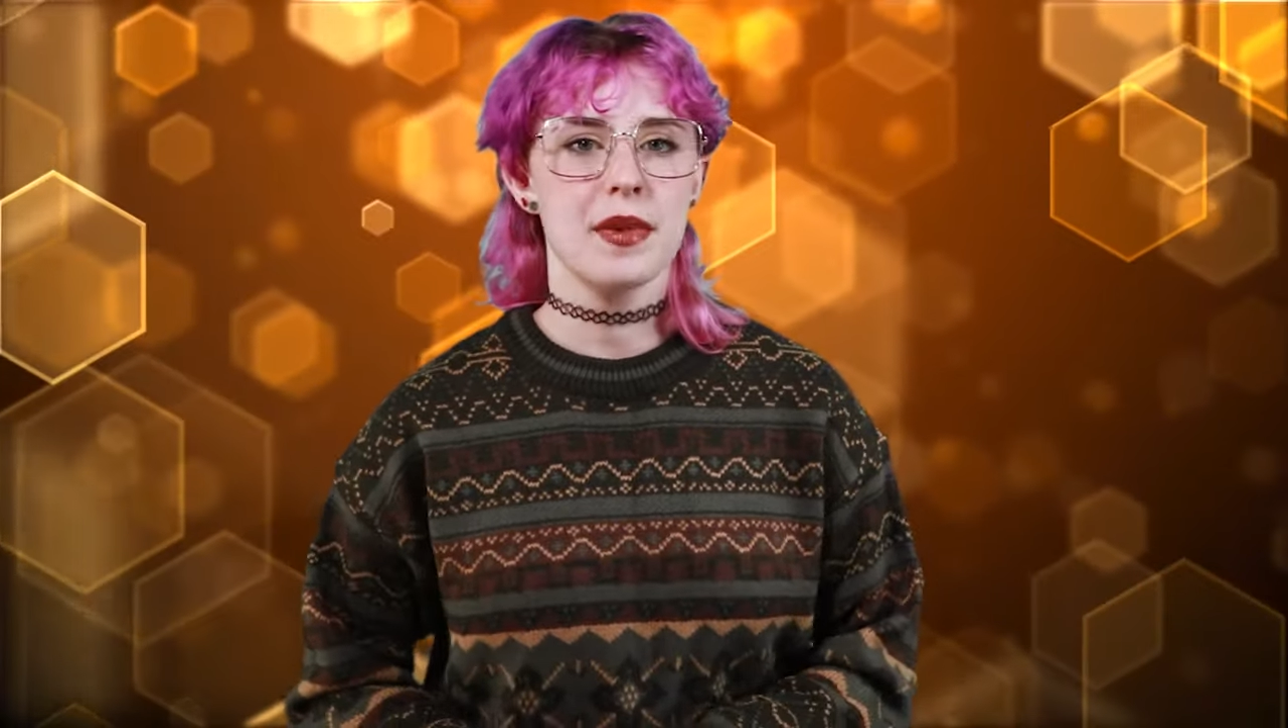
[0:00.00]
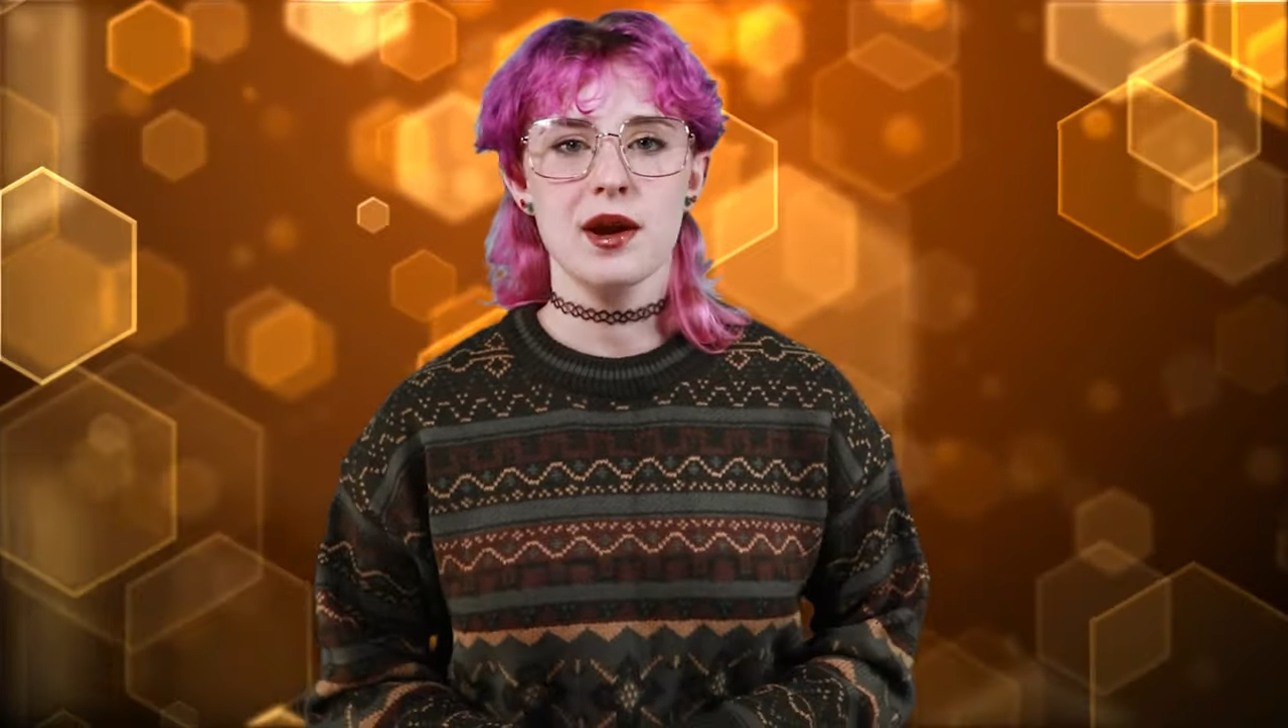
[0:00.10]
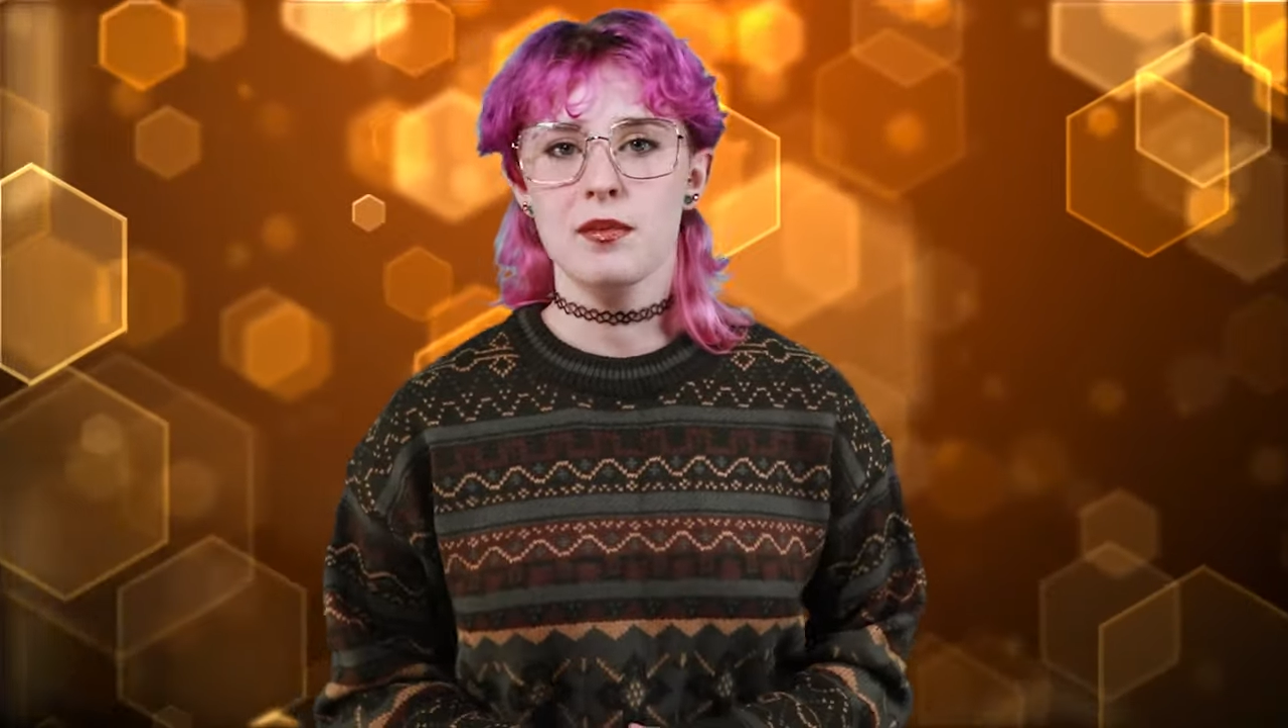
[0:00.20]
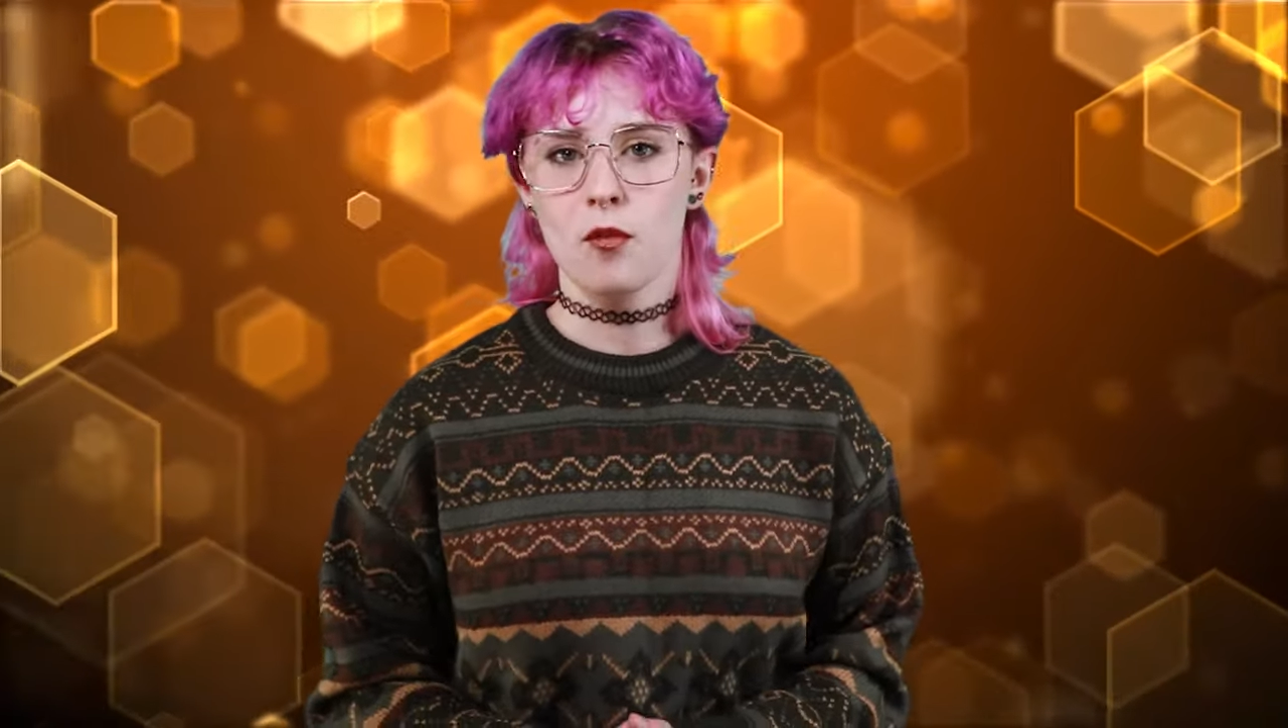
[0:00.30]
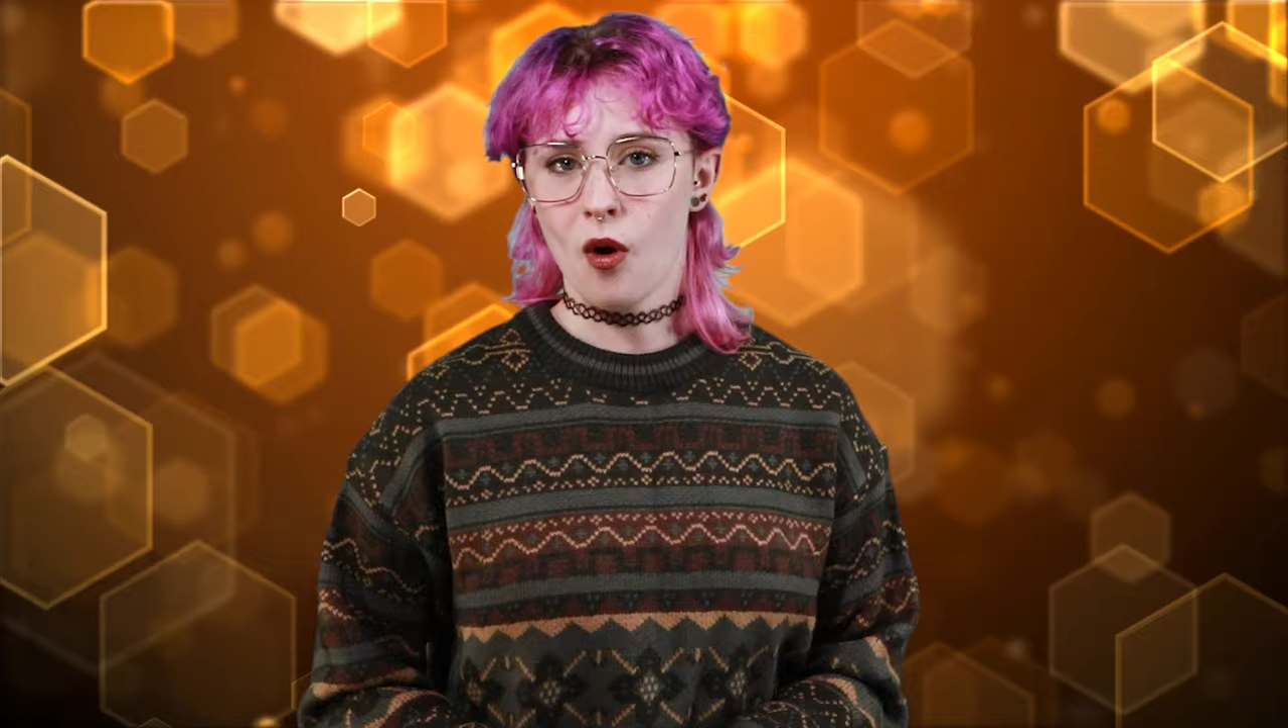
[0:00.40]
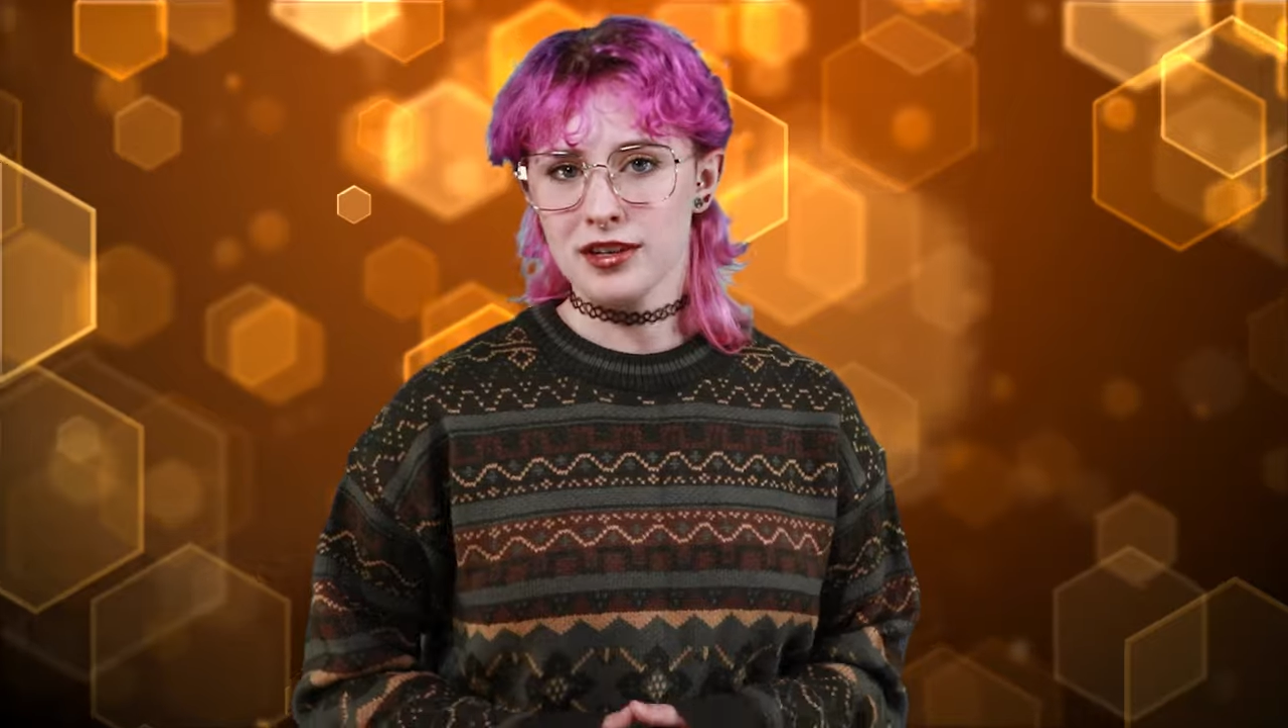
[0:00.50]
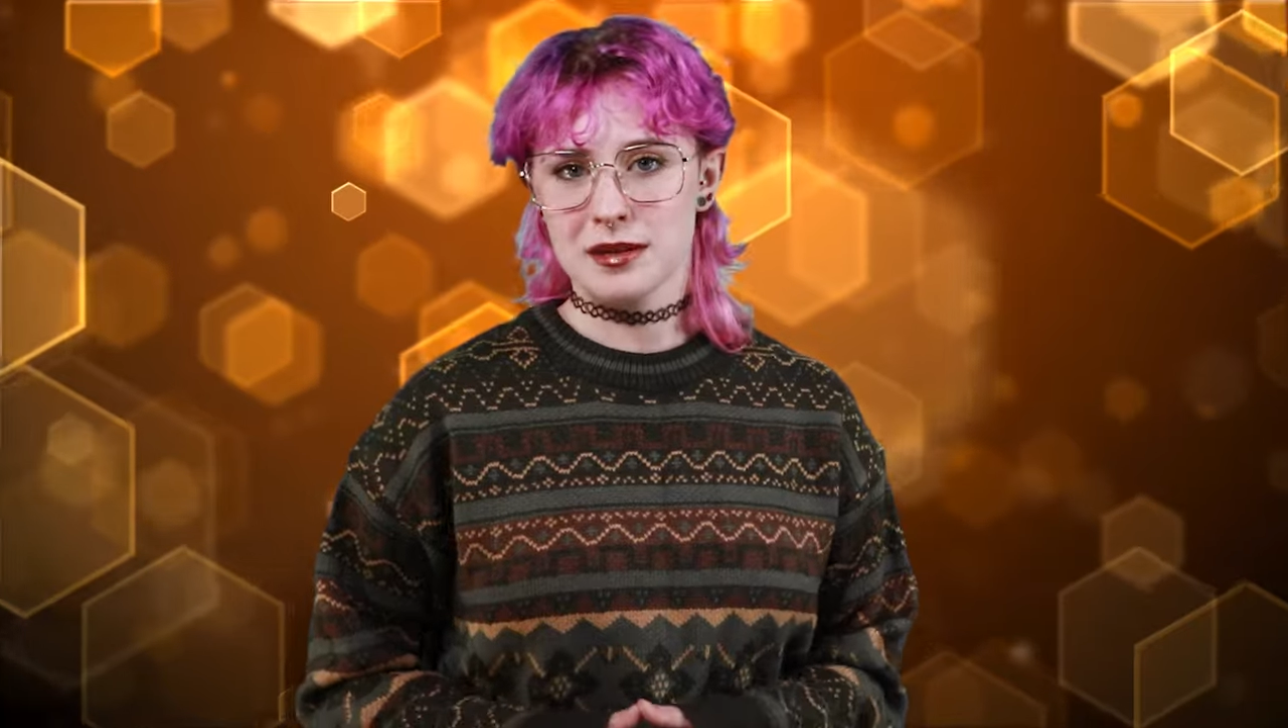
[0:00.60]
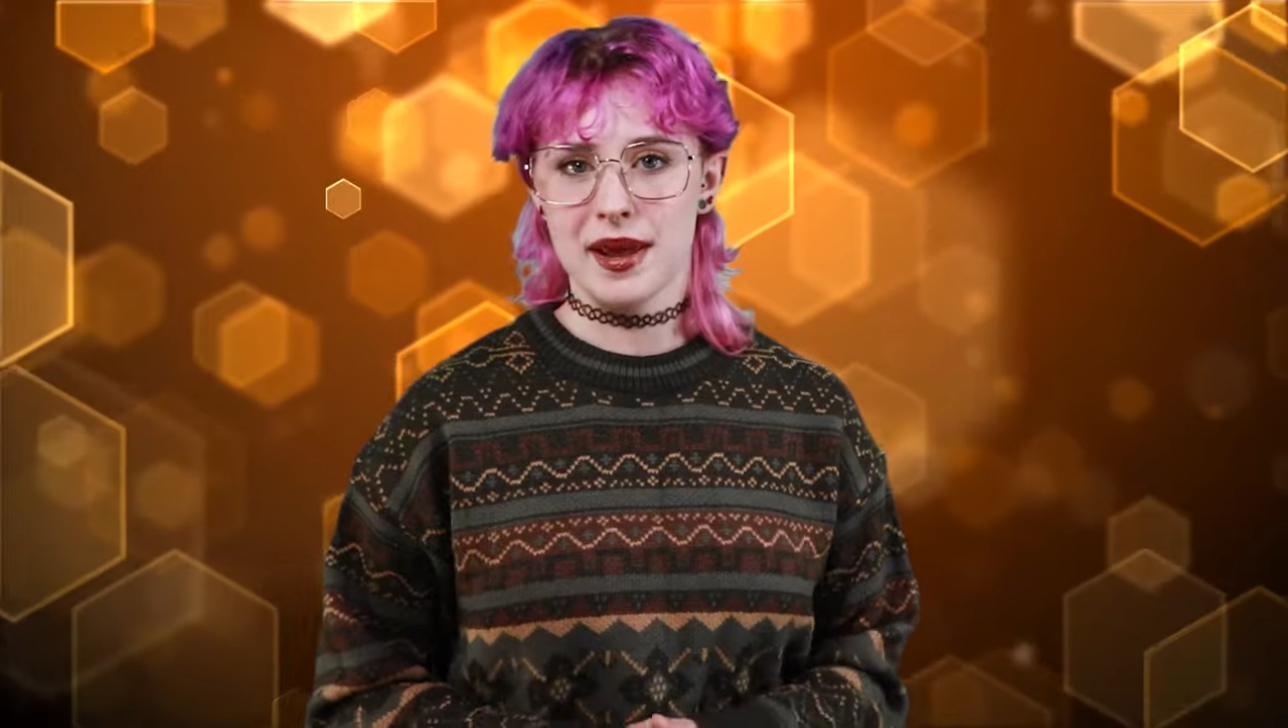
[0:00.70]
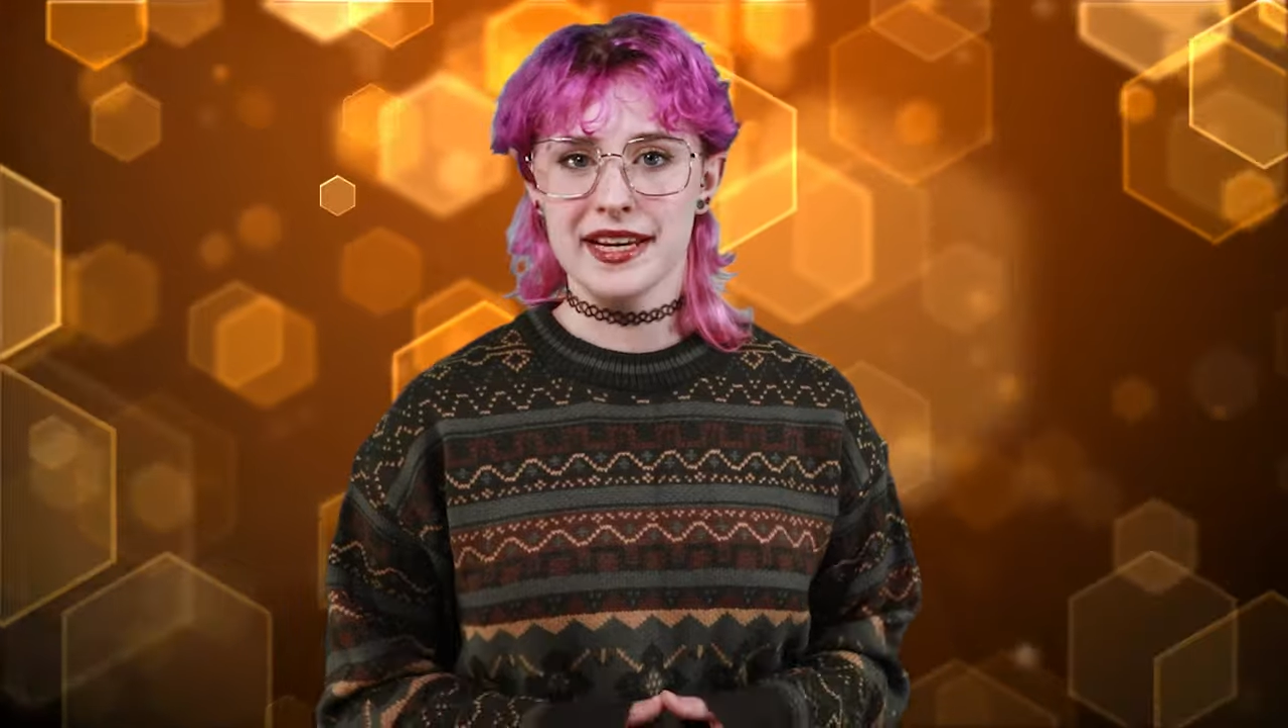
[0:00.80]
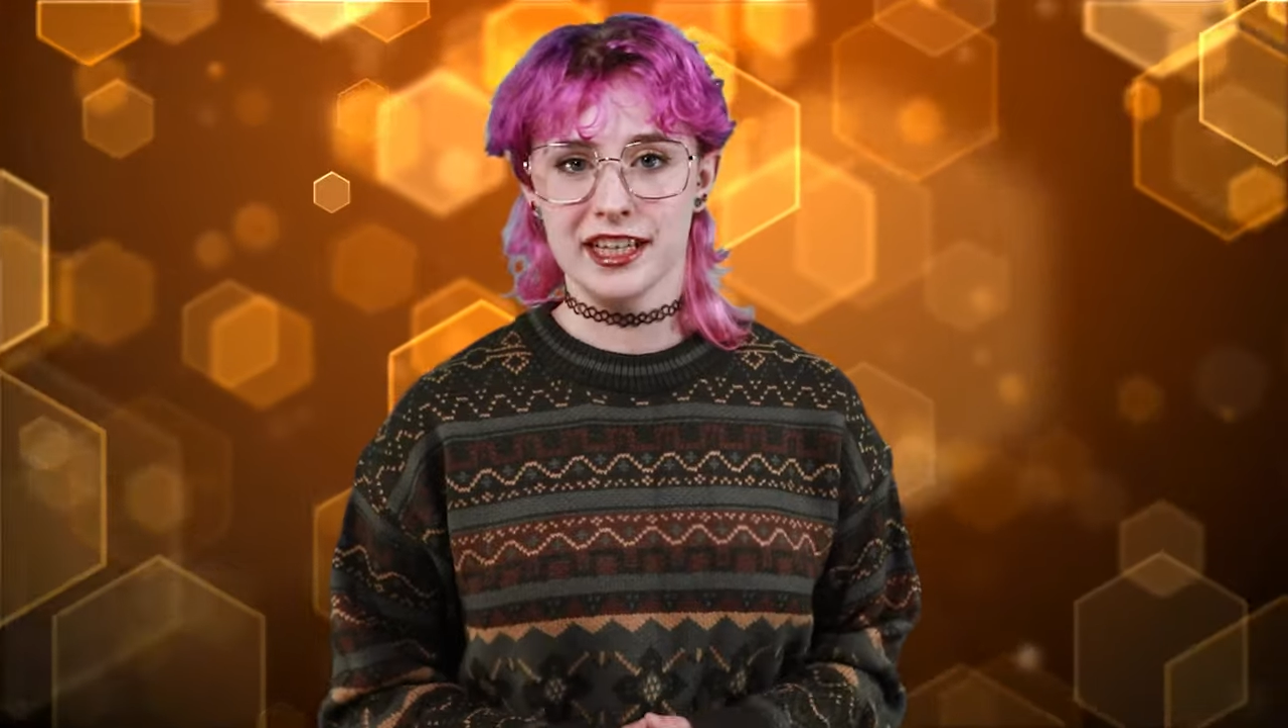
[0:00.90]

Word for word: may want to make